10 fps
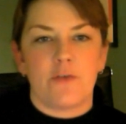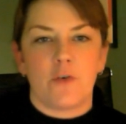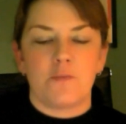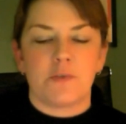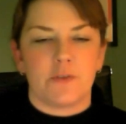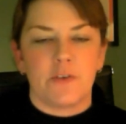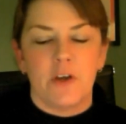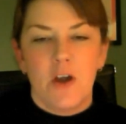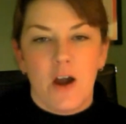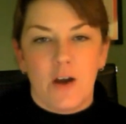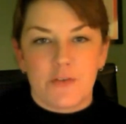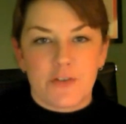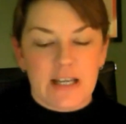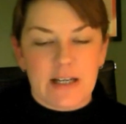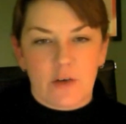forms of
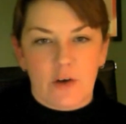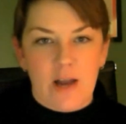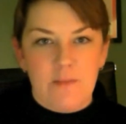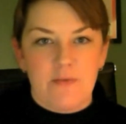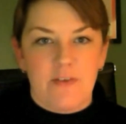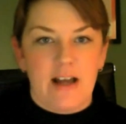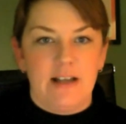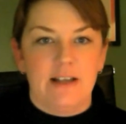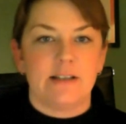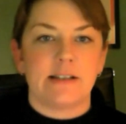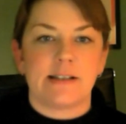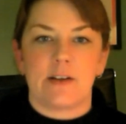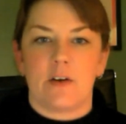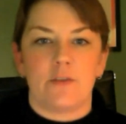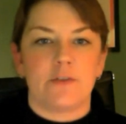state crime and violence,
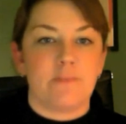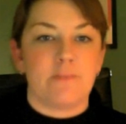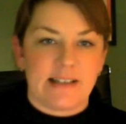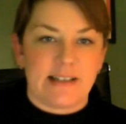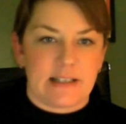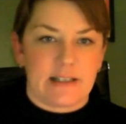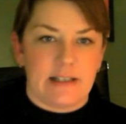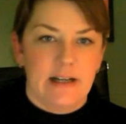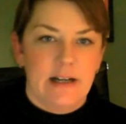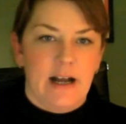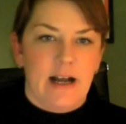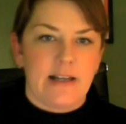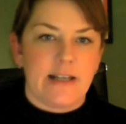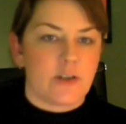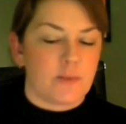of domestic and
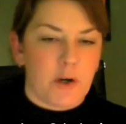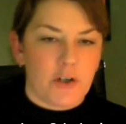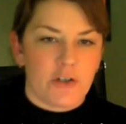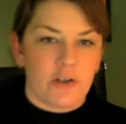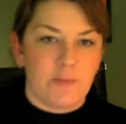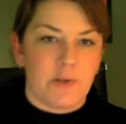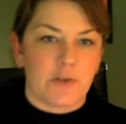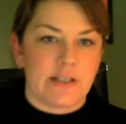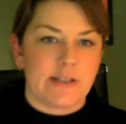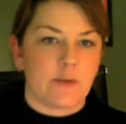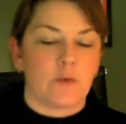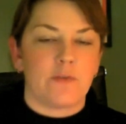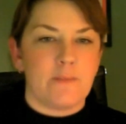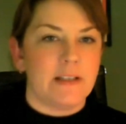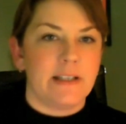interpersonal abuses or
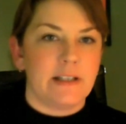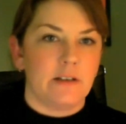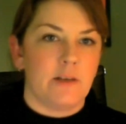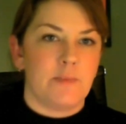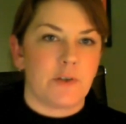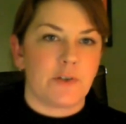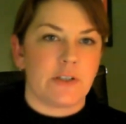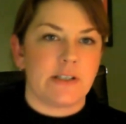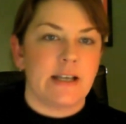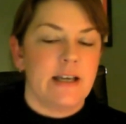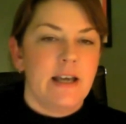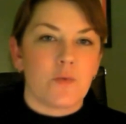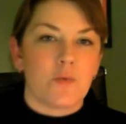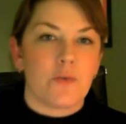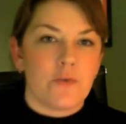familial abuses.
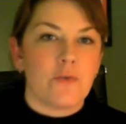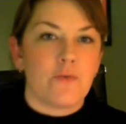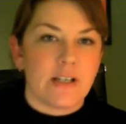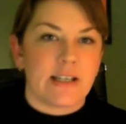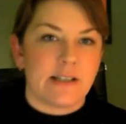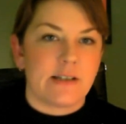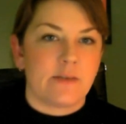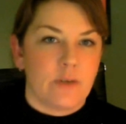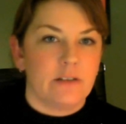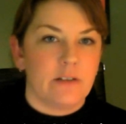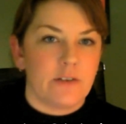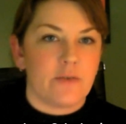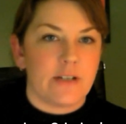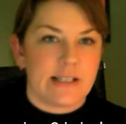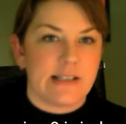The risk is real and the
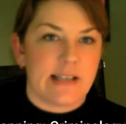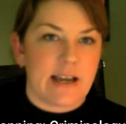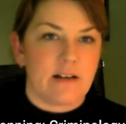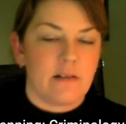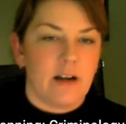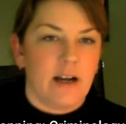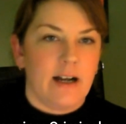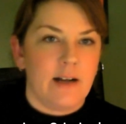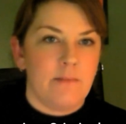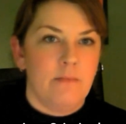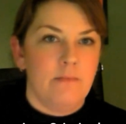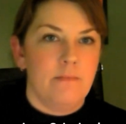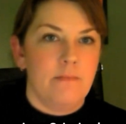risk is there. And